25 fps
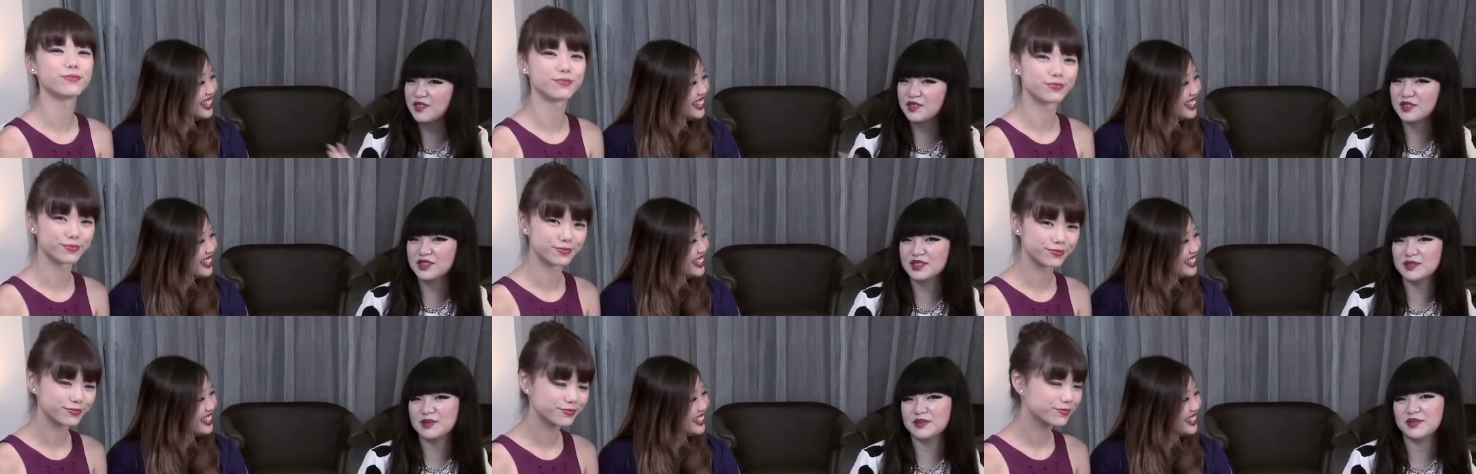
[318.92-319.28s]

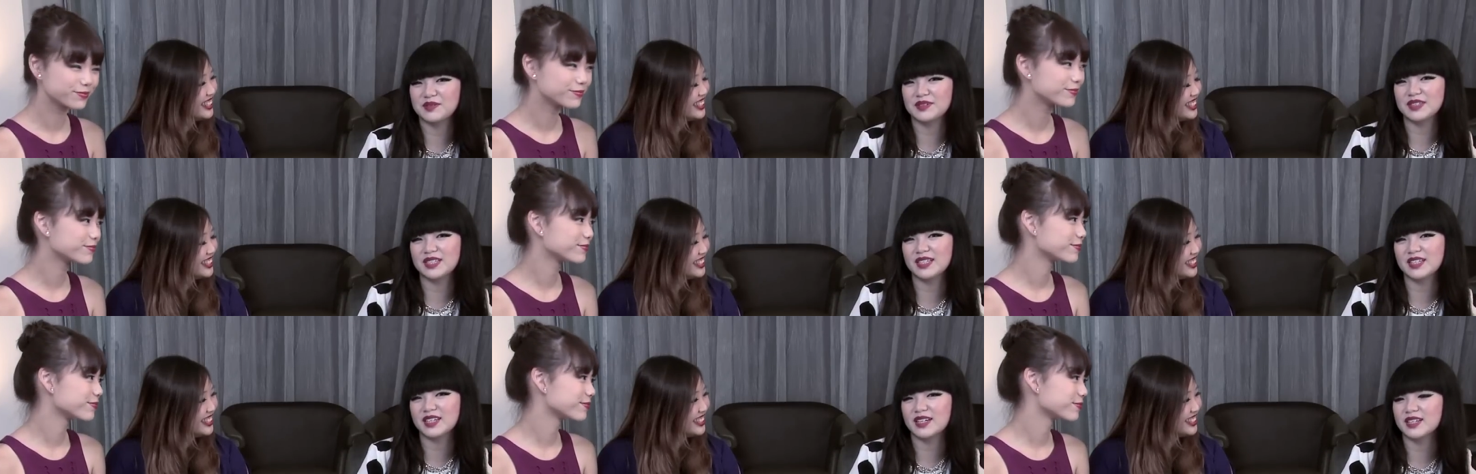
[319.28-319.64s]
Speaker 1: everyone's
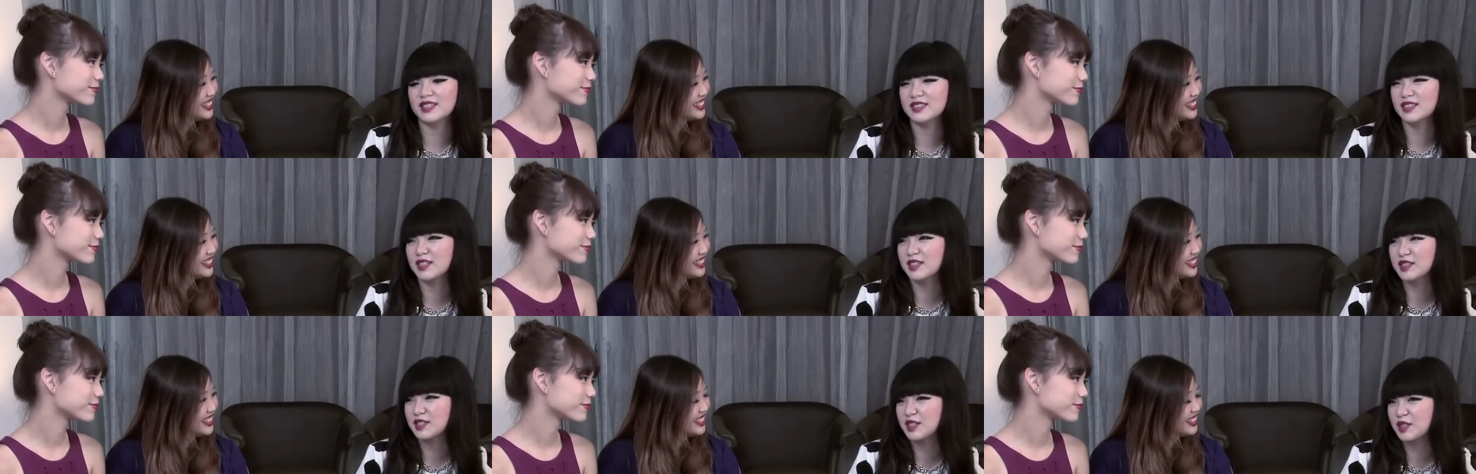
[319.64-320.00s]
been really
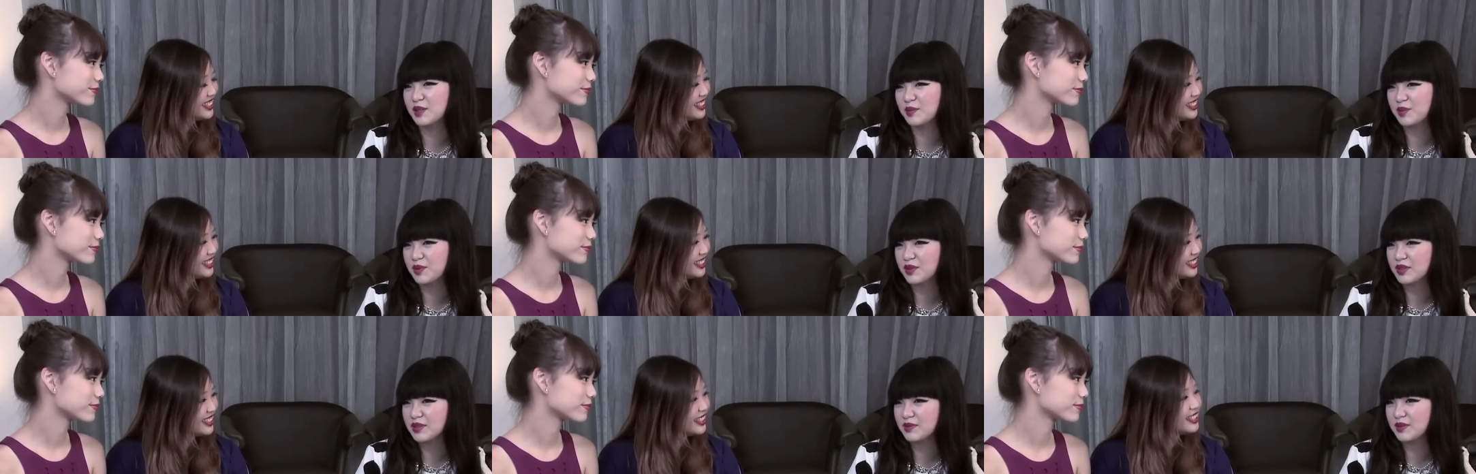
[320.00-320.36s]
nice. Like
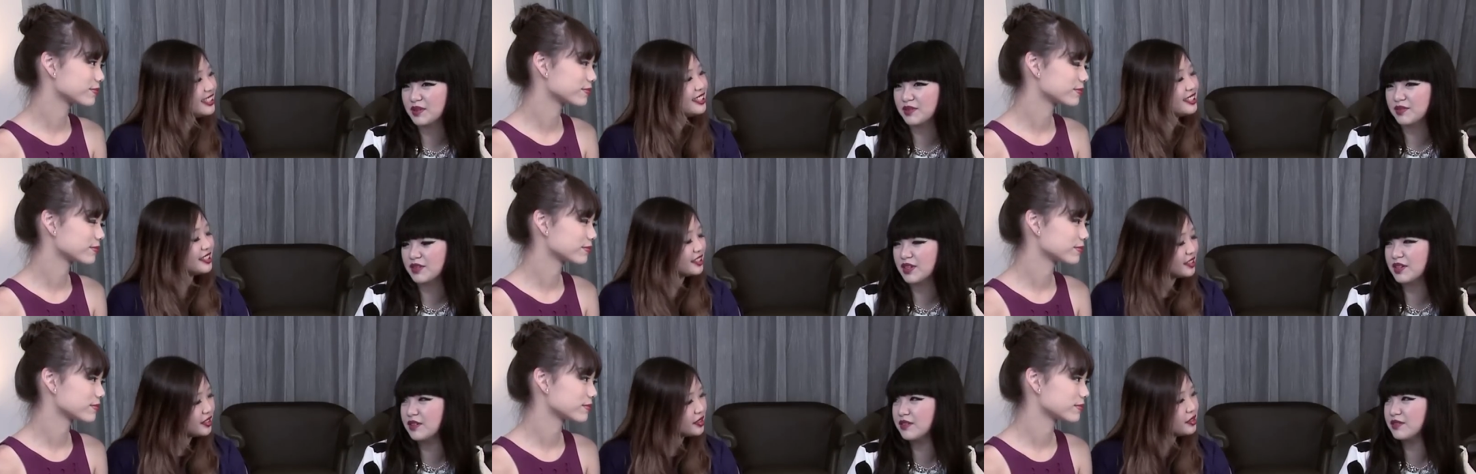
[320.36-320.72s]

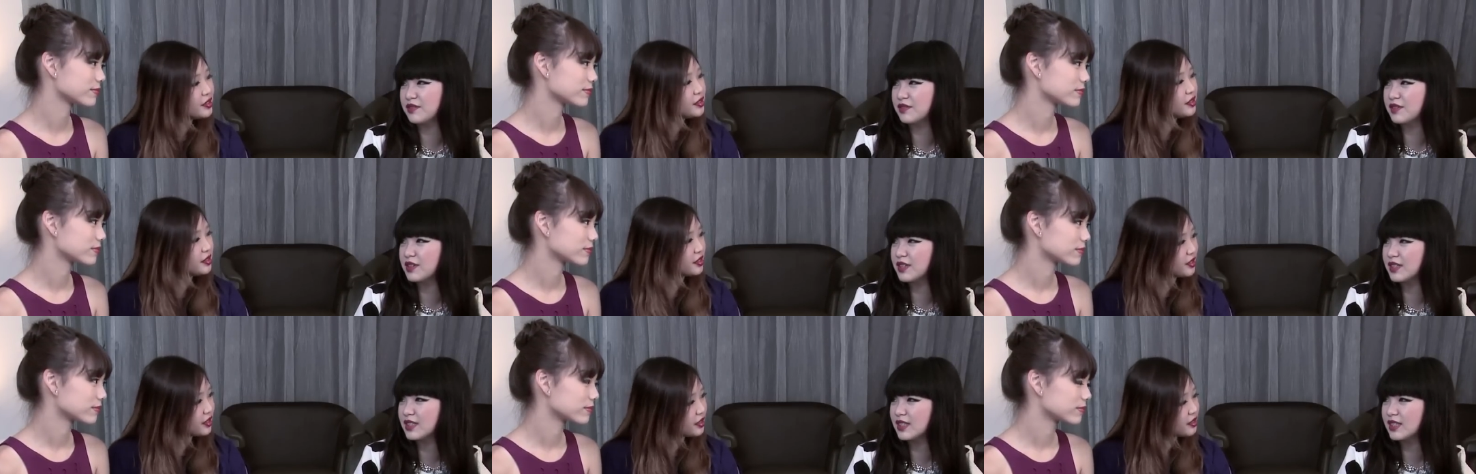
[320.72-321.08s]
Singapore's been
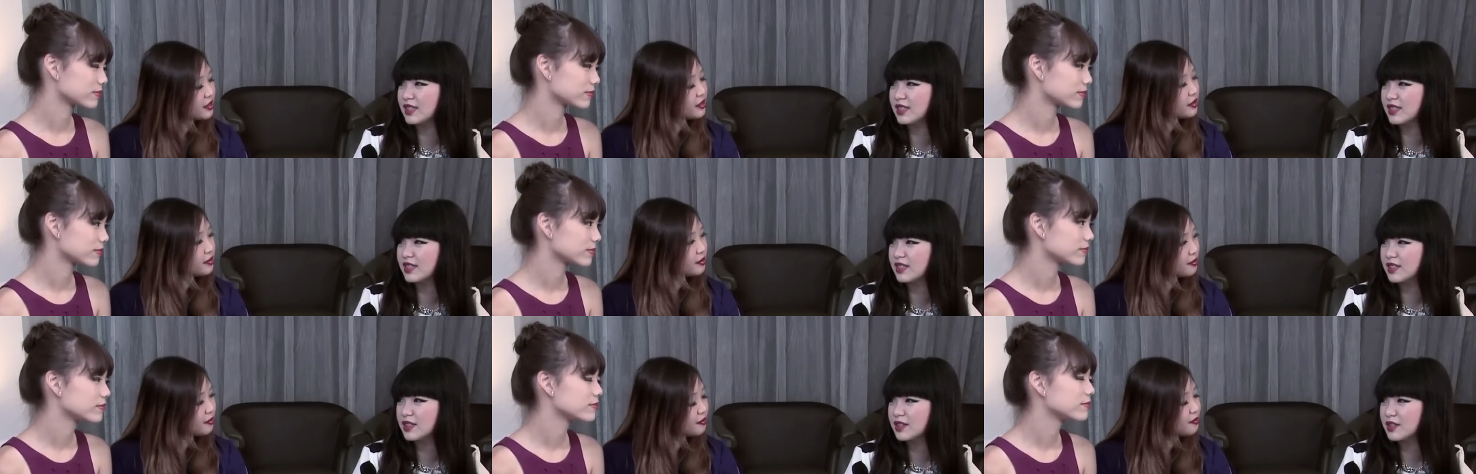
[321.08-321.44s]
very
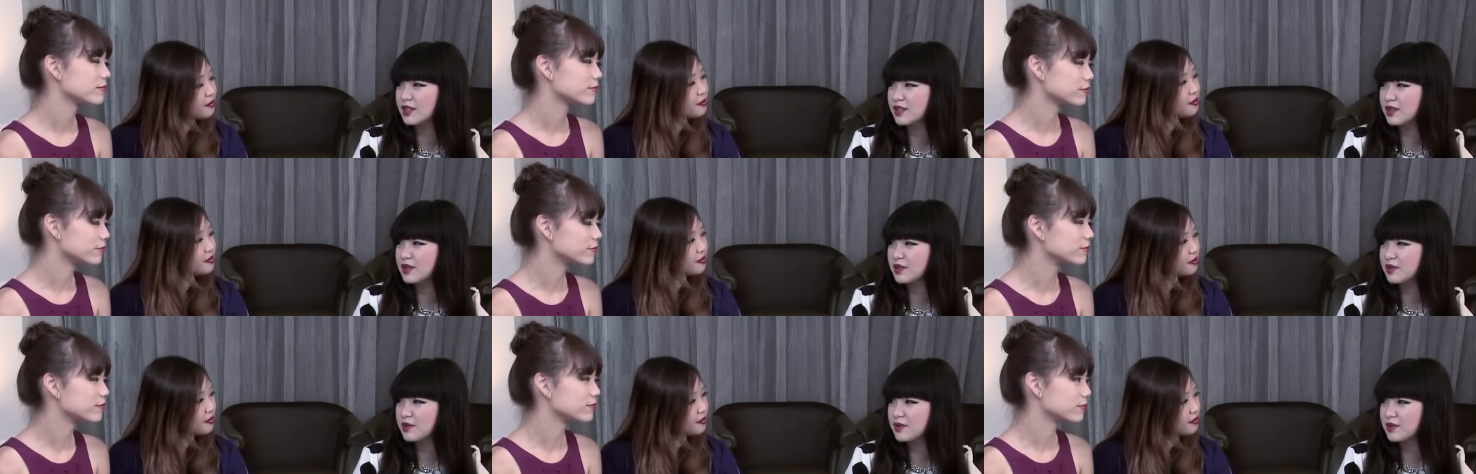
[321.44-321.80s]
friendly,
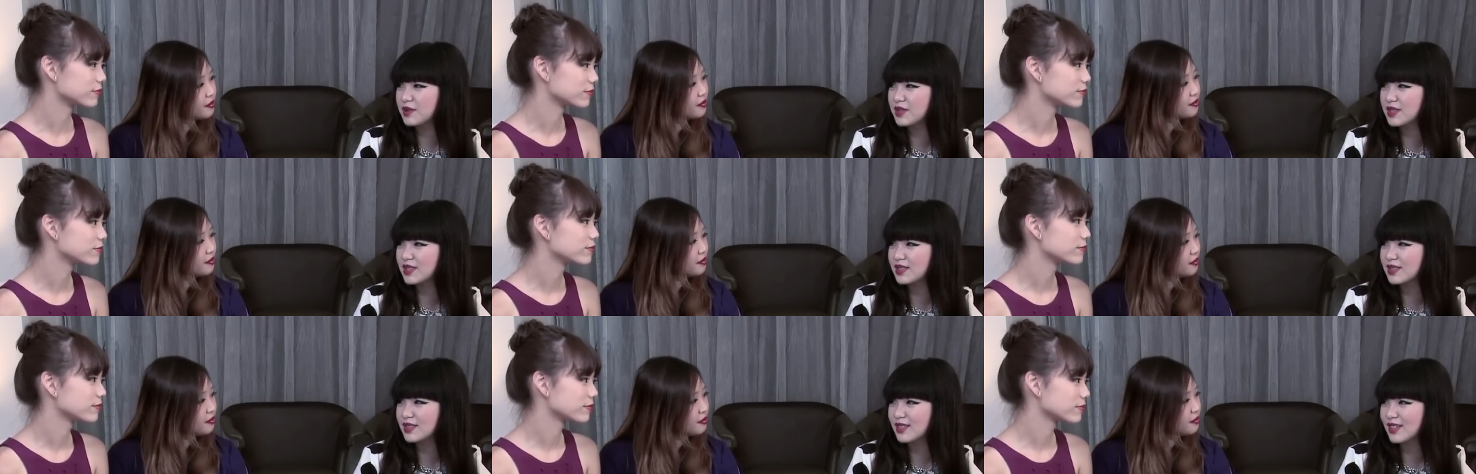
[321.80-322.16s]

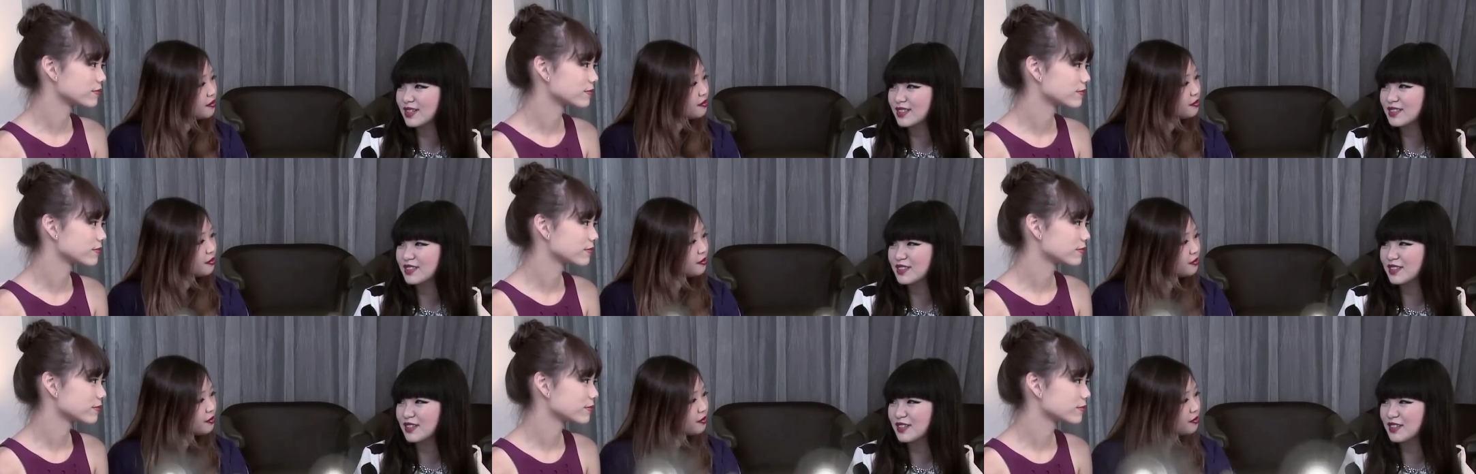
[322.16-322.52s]
mm-hmm. which
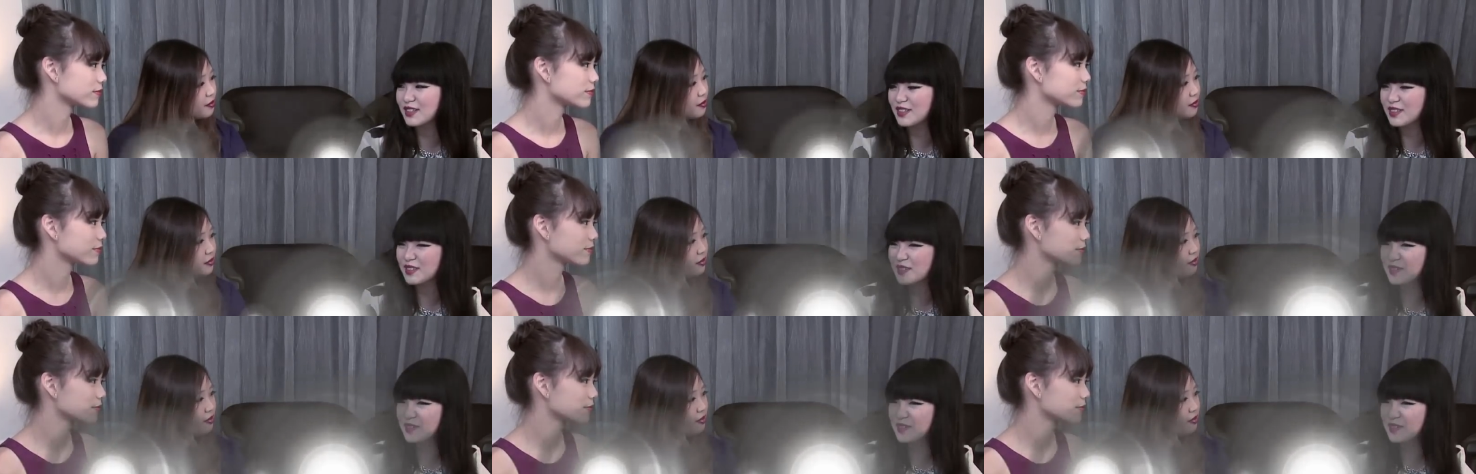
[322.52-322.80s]
is nice lah.